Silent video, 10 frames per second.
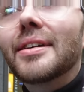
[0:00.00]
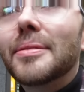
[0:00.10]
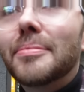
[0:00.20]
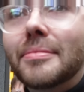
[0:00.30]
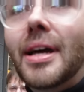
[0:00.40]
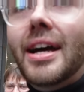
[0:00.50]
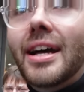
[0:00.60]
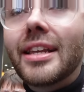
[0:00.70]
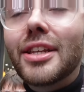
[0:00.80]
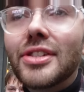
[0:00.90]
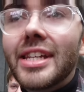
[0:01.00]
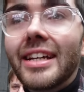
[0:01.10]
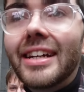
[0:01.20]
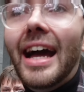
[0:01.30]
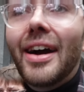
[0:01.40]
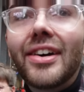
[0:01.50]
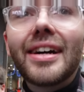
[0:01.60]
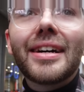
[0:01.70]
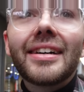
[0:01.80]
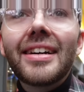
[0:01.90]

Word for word: uh, losing our